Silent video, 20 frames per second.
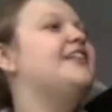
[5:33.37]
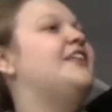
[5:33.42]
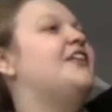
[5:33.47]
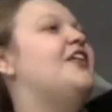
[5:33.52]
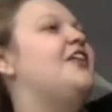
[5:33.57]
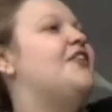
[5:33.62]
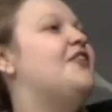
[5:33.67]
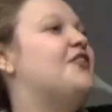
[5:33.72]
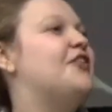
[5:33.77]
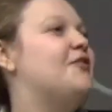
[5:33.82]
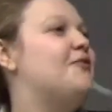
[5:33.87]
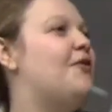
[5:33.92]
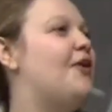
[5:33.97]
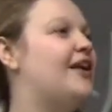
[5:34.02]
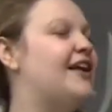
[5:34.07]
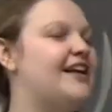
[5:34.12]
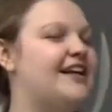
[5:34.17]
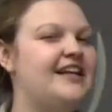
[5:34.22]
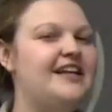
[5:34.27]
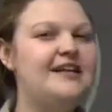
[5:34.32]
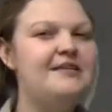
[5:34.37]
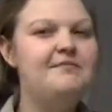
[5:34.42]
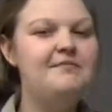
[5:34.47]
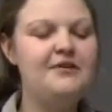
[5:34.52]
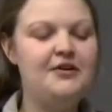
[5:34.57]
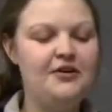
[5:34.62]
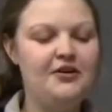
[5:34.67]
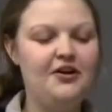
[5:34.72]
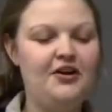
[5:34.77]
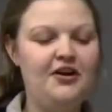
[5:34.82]
You want to keep
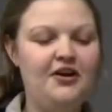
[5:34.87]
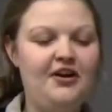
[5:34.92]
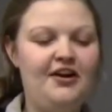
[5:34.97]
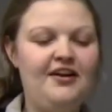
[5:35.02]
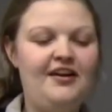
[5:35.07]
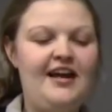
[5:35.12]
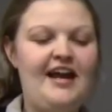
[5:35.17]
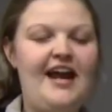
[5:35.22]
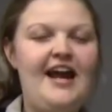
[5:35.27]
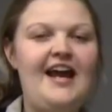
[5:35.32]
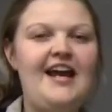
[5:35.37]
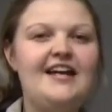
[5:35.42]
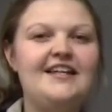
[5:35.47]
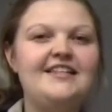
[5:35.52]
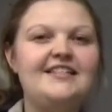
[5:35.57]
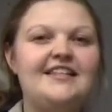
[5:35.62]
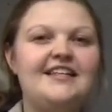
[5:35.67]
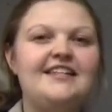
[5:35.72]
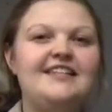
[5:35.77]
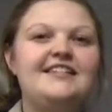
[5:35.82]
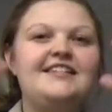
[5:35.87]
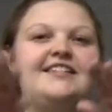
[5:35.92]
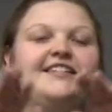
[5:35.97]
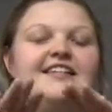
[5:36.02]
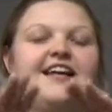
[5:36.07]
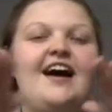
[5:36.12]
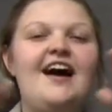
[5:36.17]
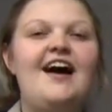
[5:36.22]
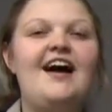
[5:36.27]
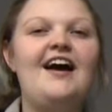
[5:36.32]
your hands
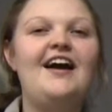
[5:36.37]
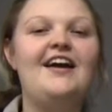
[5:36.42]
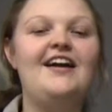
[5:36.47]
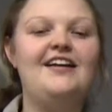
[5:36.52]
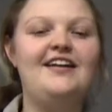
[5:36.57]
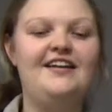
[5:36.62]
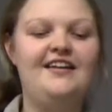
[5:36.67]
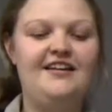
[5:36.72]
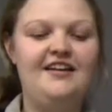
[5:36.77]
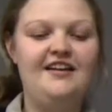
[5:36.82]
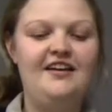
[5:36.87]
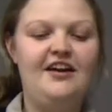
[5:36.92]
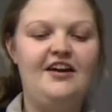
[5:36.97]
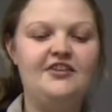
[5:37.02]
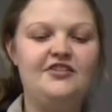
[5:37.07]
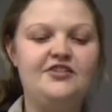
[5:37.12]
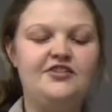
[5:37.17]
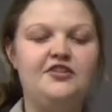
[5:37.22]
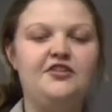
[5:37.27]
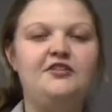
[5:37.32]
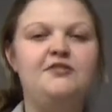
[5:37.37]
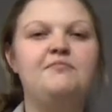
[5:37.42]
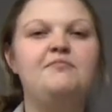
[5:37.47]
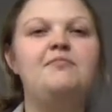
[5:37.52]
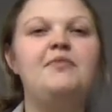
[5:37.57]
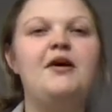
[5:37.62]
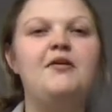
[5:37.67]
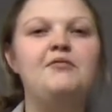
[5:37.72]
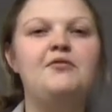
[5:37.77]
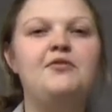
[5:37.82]
inside a
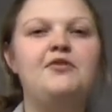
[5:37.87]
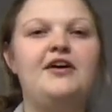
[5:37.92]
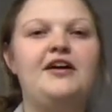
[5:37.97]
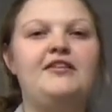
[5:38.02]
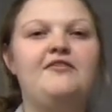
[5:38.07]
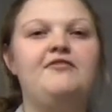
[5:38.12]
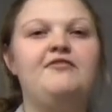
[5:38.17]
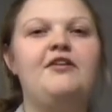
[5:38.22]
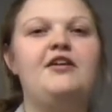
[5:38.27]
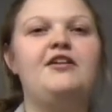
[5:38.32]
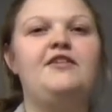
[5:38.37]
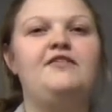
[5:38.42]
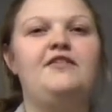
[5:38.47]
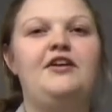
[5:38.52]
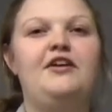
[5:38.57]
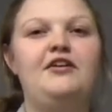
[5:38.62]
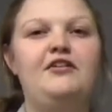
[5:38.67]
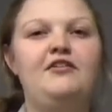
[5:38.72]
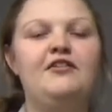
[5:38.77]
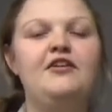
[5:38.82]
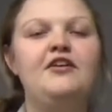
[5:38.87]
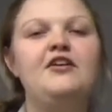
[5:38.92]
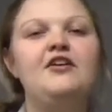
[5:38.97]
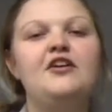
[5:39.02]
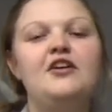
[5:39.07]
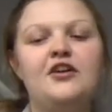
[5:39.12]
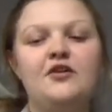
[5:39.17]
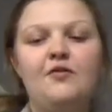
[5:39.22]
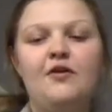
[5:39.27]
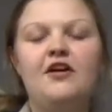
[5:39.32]
certain bubble in front of you.
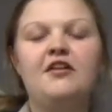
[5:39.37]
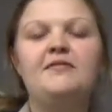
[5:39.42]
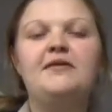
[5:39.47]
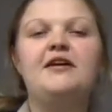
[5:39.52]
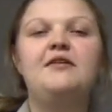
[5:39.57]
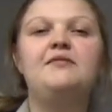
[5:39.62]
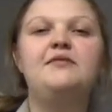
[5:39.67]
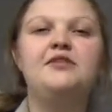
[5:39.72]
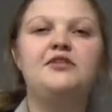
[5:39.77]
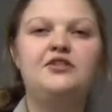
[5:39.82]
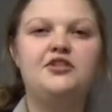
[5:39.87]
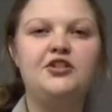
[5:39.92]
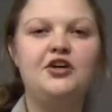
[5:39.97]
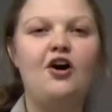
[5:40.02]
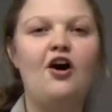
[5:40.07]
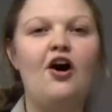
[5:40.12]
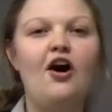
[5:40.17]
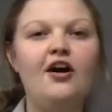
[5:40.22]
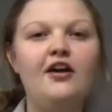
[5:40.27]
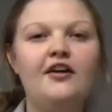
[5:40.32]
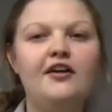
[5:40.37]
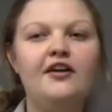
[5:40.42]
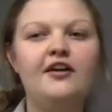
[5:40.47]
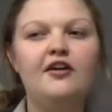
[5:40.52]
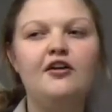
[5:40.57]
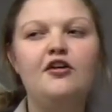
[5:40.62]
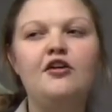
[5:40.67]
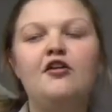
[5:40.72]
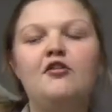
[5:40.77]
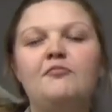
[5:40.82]
You want to be able to talk,
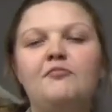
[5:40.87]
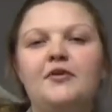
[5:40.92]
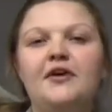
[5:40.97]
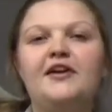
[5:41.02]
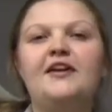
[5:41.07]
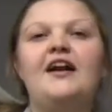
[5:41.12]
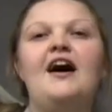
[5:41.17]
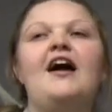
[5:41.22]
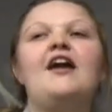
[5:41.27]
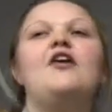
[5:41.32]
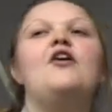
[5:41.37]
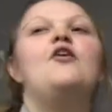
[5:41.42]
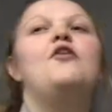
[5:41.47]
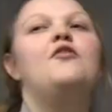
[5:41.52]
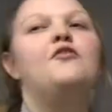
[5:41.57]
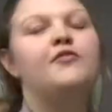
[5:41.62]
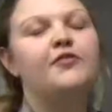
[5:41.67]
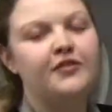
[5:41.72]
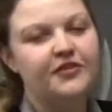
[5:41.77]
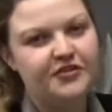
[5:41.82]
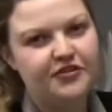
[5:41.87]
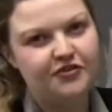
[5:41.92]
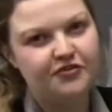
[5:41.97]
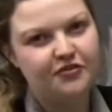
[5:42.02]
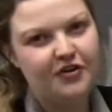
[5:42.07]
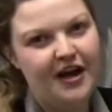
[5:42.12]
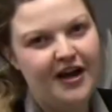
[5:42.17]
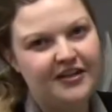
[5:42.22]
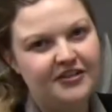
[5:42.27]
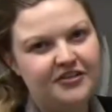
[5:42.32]
but not
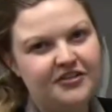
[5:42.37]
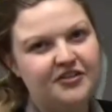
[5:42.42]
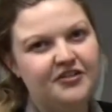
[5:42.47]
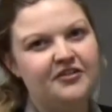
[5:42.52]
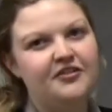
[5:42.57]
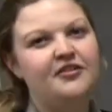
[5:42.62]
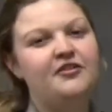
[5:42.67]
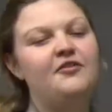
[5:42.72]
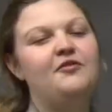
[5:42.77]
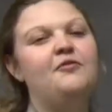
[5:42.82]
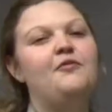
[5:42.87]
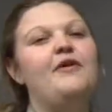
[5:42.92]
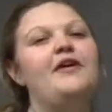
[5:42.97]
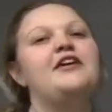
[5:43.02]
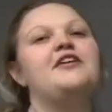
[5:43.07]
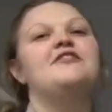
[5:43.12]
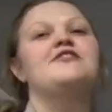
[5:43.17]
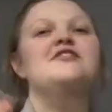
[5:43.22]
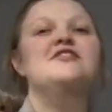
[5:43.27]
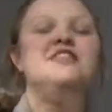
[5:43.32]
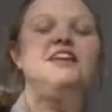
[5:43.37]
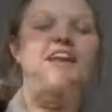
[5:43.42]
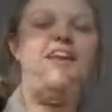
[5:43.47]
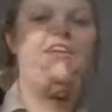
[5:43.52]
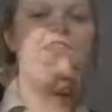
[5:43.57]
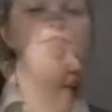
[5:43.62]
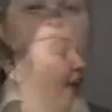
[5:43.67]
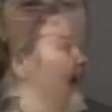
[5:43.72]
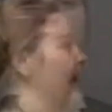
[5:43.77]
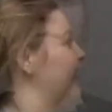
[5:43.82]
overstretch what you're
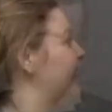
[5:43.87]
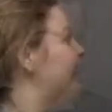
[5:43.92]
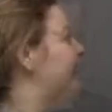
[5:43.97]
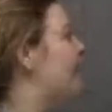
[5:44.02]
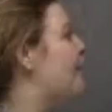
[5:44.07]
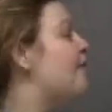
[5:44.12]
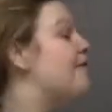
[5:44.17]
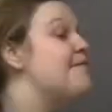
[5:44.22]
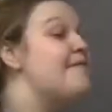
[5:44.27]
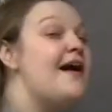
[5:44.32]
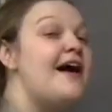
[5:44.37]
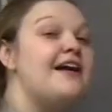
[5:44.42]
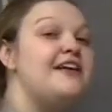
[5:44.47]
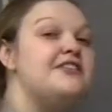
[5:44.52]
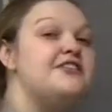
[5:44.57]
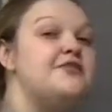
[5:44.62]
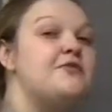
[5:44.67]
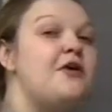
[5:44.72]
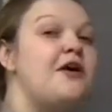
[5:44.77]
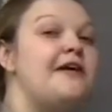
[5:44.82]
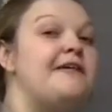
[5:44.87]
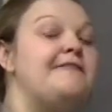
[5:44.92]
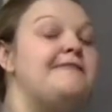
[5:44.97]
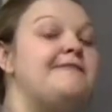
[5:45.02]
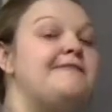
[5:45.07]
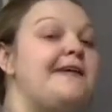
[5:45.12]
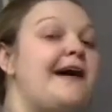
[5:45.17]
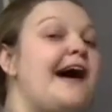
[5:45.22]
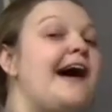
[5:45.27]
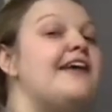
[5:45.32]
saying. All right, going back to our
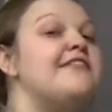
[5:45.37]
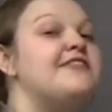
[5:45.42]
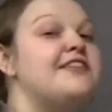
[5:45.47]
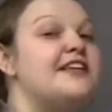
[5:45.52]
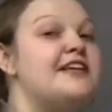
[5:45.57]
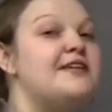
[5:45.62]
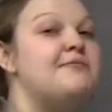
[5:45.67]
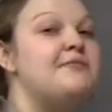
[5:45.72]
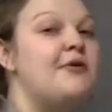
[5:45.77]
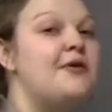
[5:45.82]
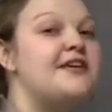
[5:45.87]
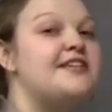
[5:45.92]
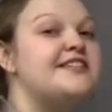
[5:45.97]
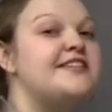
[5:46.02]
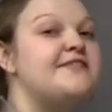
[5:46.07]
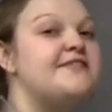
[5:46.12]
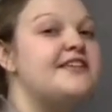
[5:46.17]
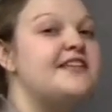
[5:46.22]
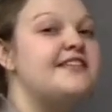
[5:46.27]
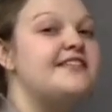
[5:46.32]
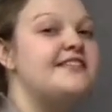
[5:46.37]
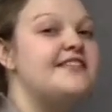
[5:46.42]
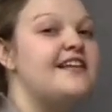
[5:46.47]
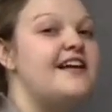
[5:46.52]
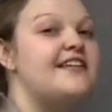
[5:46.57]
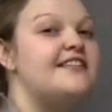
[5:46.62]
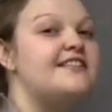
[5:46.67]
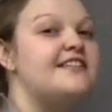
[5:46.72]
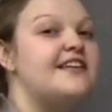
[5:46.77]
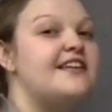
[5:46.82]
5 key points of this
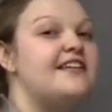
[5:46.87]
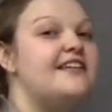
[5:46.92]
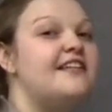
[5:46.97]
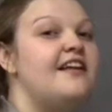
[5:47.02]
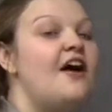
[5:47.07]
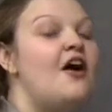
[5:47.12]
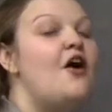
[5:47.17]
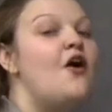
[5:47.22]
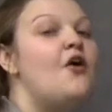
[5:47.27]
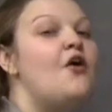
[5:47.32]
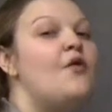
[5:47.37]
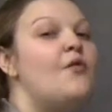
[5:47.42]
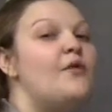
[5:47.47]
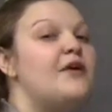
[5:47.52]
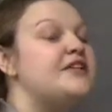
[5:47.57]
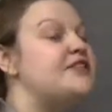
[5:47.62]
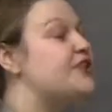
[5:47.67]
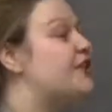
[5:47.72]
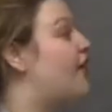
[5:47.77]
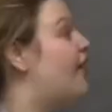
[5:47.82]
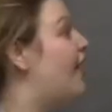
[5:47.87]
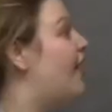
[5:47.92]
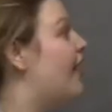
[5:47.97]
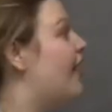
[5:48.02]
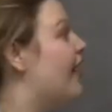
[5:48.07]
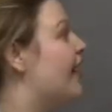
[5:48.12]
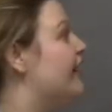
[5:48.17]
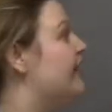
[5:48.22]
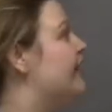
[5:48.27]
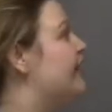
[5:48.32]
lesson, which
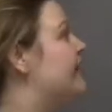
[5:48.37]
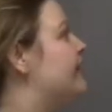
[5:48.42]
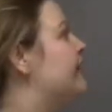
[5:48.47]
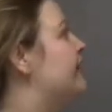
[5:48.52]
are,